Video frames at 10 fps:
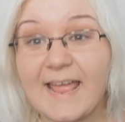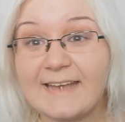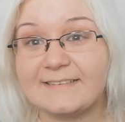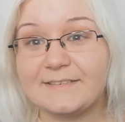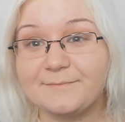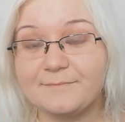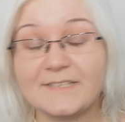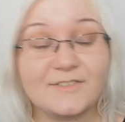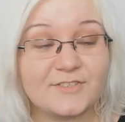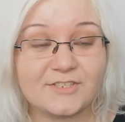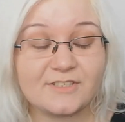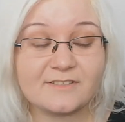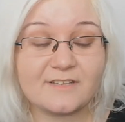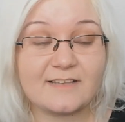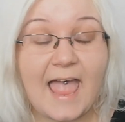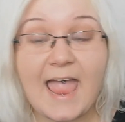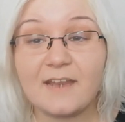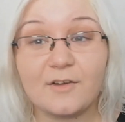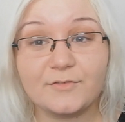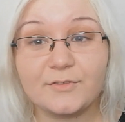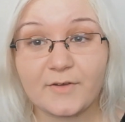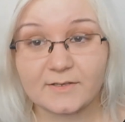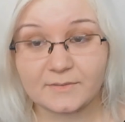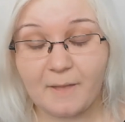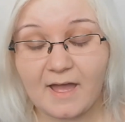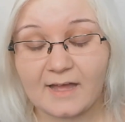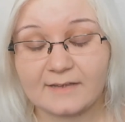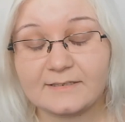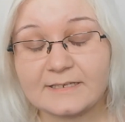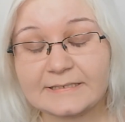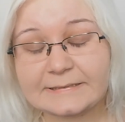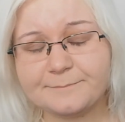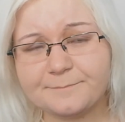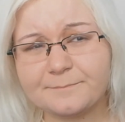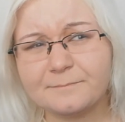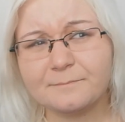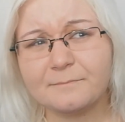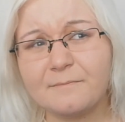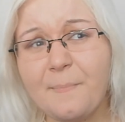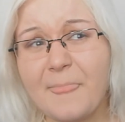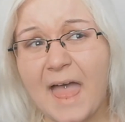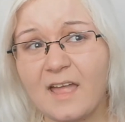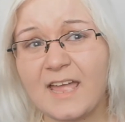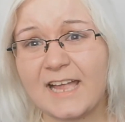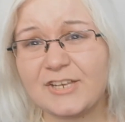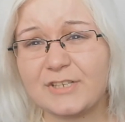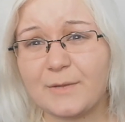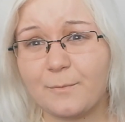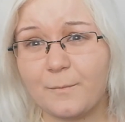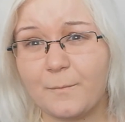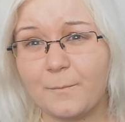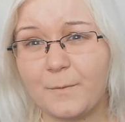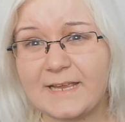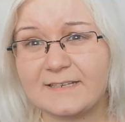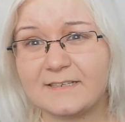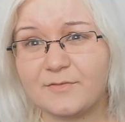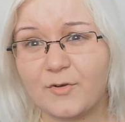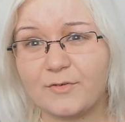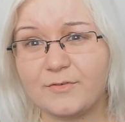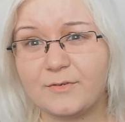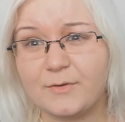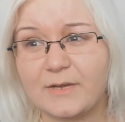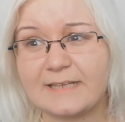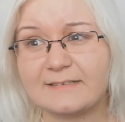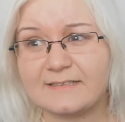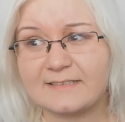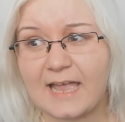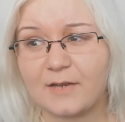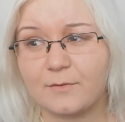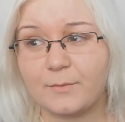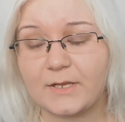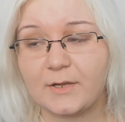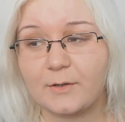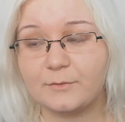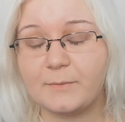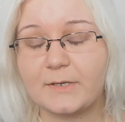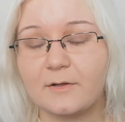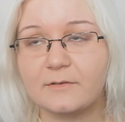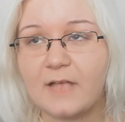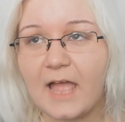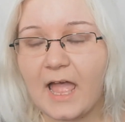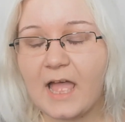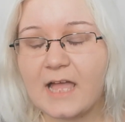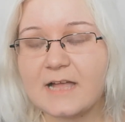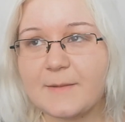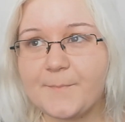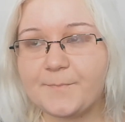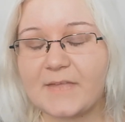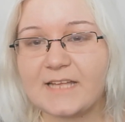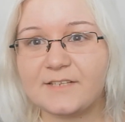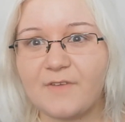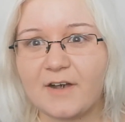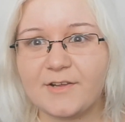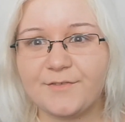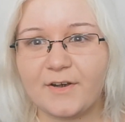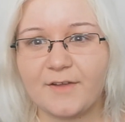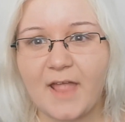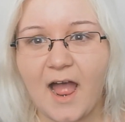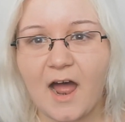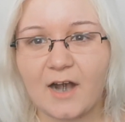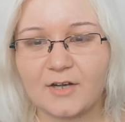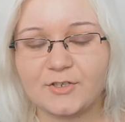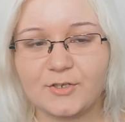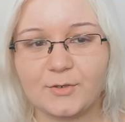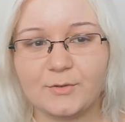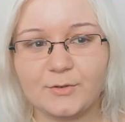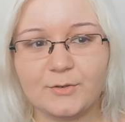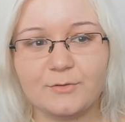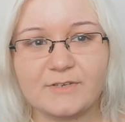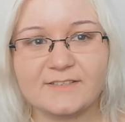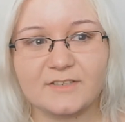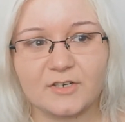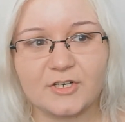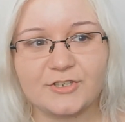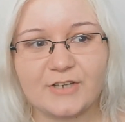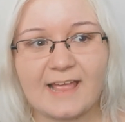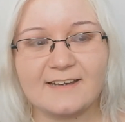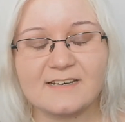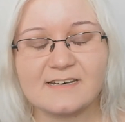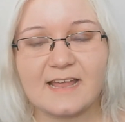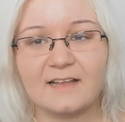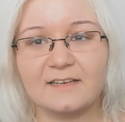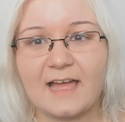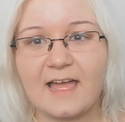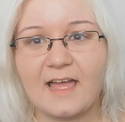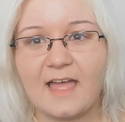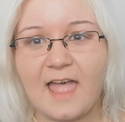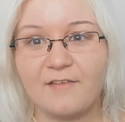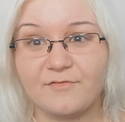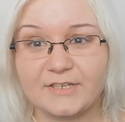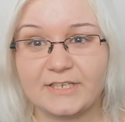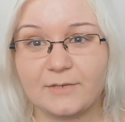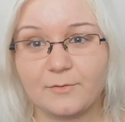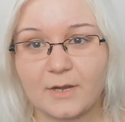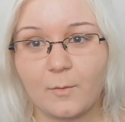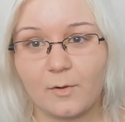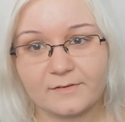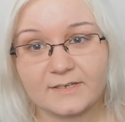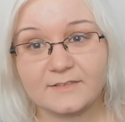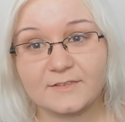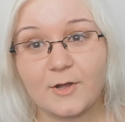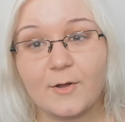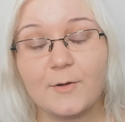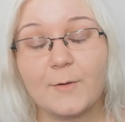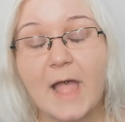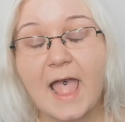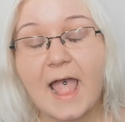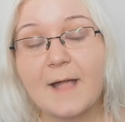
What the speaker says: And this is the end of the first part. I actually waited for doing this kind of videos because it's very hard to do research and tell everything what I wanted. So